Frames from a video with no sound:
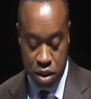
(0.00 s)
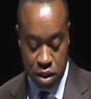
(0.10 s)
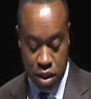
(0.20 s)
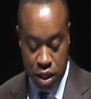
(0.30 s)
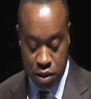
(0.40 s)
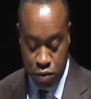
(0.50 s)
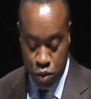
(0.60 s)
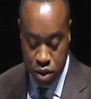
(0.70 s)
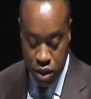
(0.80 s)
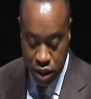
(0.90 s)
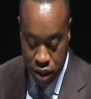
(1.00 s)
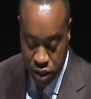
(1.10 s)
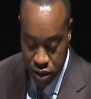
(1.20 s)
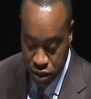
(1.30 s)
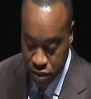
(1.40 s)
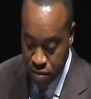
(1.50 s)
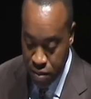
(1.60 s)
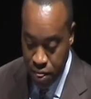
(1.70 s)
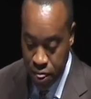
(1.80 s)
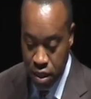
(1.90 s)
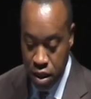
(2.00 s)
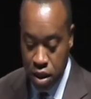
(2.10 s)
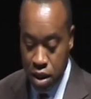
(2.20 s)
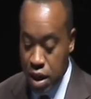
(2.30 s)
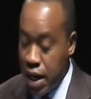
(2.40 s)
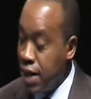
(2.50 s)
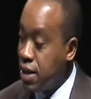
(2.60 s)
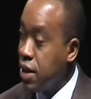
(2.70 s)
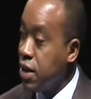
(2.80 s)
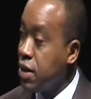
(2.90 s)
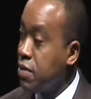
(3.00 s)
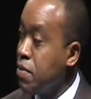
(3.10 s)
in the next 14 years, I think